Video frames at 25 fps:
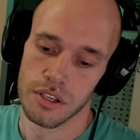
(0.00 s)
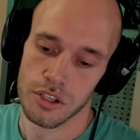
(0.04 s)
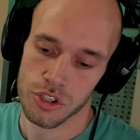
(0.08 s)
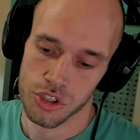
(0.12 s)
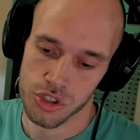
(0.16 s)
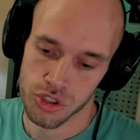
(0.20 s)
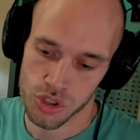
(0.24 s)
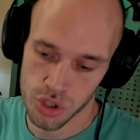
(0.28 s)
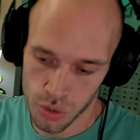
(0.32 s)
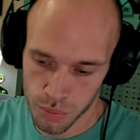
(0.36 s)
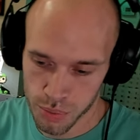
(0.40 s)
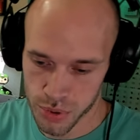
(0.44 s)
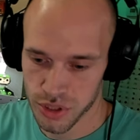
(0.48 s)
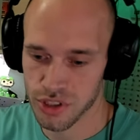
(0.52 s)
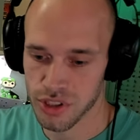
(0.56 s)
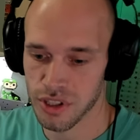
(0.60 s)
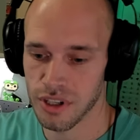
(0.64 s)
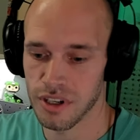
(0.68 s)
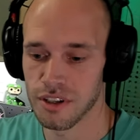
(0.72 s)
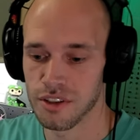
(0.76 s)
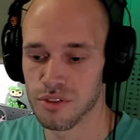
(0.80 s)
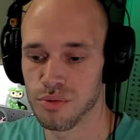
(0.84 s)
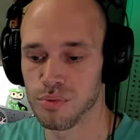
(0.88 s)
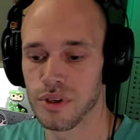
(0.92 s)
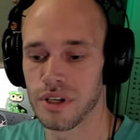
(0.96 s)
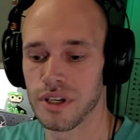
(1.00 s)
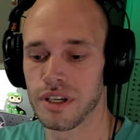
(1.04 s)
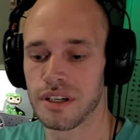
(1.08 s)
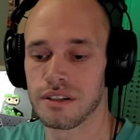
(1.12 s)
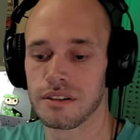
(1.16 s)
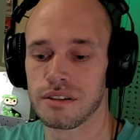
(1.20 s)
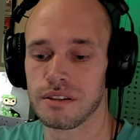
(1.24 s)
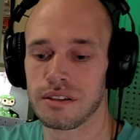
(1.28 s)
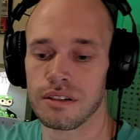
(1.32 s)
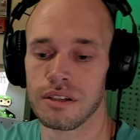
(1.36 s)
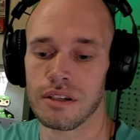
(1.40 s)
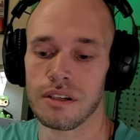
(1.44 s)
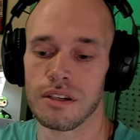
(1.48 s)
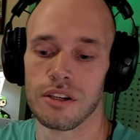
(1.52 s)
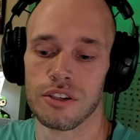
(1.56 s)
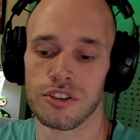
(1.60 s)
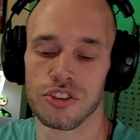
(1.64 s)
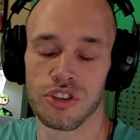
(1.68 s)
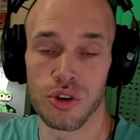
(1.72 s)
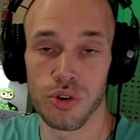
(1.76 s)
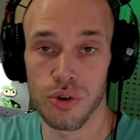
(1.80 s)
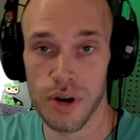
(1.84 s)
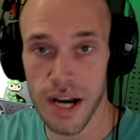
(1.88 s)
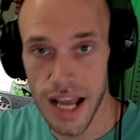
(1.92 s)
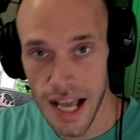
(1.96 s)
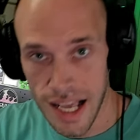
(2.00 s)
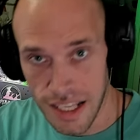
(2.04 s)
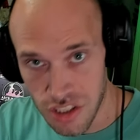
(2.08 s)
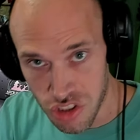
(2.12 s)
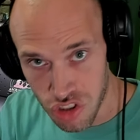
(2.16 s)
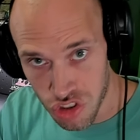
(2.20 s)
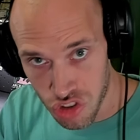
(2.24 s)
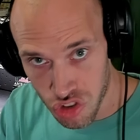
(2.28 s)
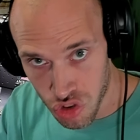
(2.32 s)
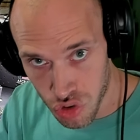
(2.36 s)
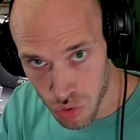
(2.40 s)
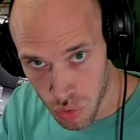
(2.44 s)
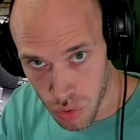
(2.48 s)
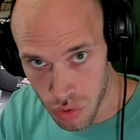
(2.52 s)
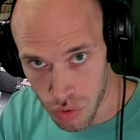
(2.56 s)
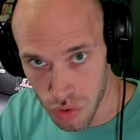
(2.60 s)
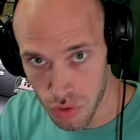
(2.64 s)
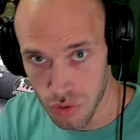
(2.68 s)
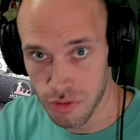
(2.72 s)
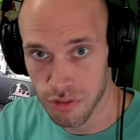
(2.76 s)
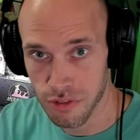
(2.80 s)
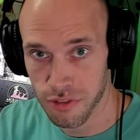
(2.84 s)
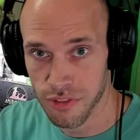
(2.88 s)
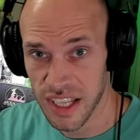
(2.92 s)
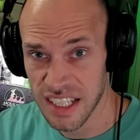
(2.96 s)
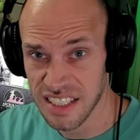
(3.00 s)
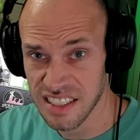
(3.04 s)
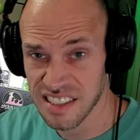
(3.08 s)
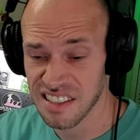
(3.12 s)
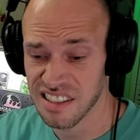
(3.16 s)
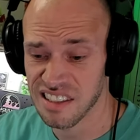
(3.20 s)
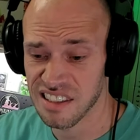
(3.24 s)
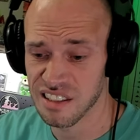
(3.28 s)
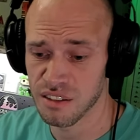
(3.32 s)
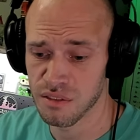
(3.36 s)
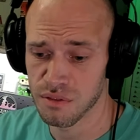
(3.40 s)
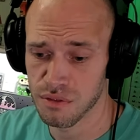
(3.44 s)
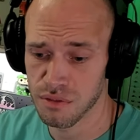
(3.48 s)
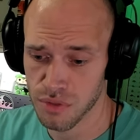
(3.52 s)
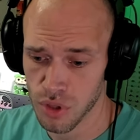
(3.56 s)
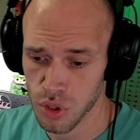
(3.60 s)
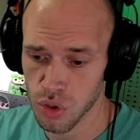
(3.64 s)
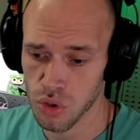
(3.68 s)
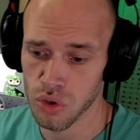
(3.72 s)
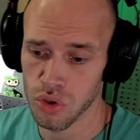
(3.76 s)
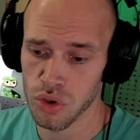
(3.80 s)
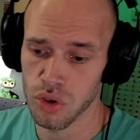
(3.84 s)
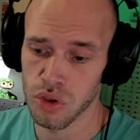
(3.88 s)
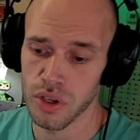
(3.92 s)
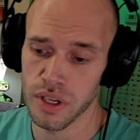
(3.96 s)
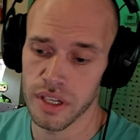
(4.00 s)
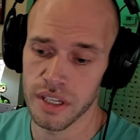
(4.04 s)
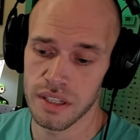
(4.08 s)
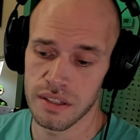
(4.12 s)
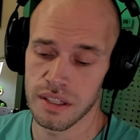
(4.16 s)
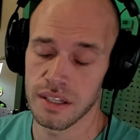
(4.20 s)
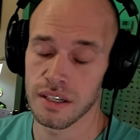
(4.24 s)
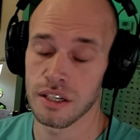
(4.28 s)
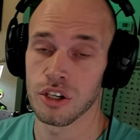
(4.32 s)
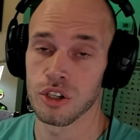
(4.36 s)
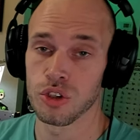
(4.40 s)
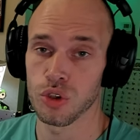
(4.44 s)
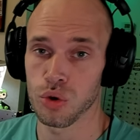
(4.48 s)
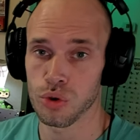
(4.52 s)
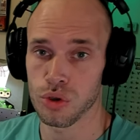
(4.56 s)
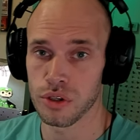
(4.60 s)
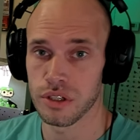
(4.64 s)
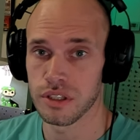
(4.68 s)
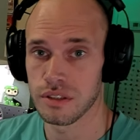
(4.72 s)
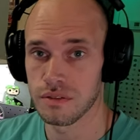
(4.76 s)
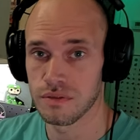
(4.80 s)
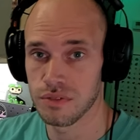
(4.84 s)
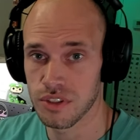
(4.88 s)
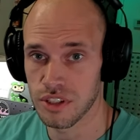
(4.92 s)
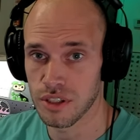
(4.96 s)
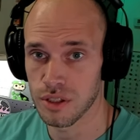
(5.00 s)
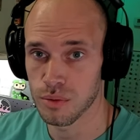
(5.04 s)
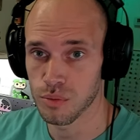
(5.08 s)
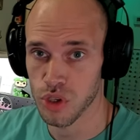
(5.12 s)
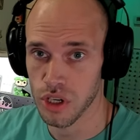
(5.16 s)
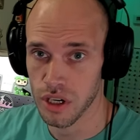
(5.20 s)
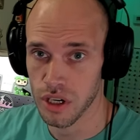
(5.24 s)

Supercharge Breaker, Terrestrial Festival, and then Glory of Team